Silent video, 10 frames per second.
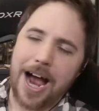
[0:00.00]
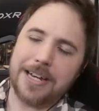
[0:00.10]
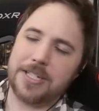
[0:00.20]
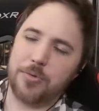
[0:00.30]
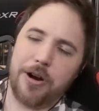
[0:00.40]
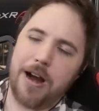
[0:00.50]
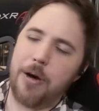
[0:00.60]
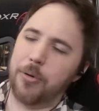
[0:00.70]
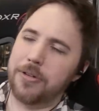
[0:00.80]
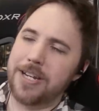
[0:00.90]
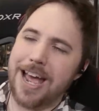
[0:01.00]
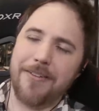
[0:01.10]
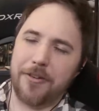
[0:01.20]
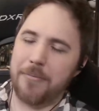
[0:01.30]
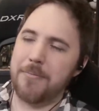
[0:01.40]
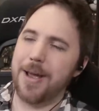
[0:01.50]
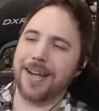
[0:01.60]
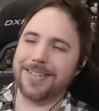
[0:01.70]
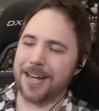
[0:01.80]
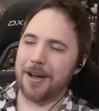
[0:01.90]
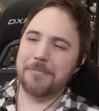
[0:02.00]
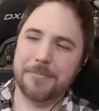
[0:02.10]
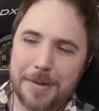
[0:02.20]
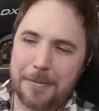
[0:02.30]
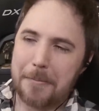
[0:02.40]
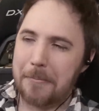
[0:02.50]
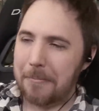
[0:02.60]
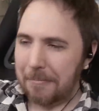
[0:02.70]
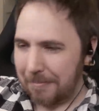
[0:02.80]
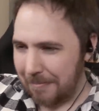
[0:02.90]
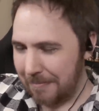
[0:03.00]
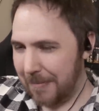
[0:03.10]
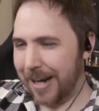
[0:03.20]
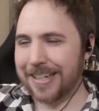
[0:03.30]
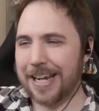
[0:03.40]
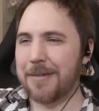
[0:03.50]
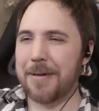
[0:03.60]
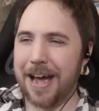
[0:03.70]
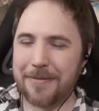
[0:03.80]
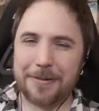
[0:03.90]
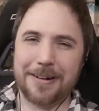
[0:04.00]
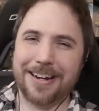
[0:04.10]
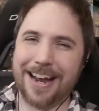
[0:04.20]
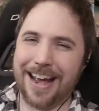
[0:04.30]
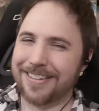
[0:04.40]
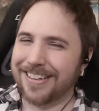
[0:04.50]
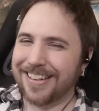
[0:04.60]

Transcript: I swear I will never mix up Mudkip ever again.